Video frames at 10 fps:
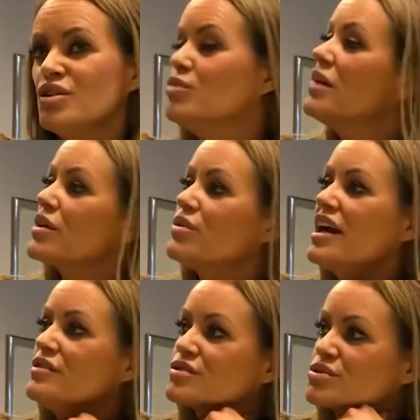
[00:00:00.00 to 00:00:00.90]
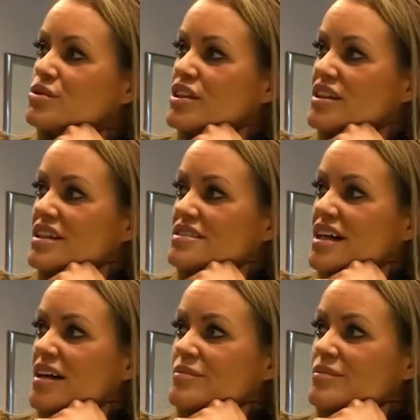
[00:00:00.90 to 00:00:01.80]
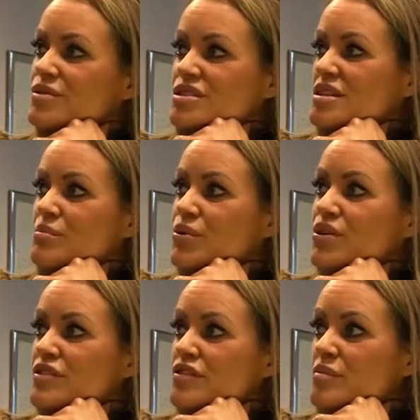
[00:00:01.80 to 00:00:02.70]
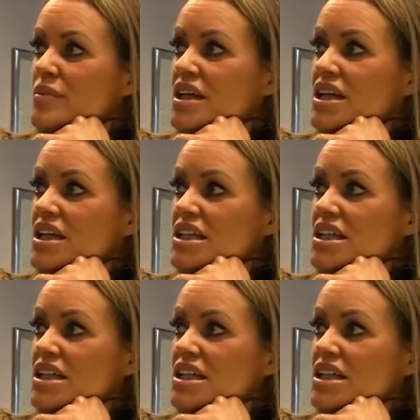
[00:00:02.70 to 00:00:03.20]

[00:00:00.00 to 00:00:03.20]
who my rivals were at that time. It wasn't important for me.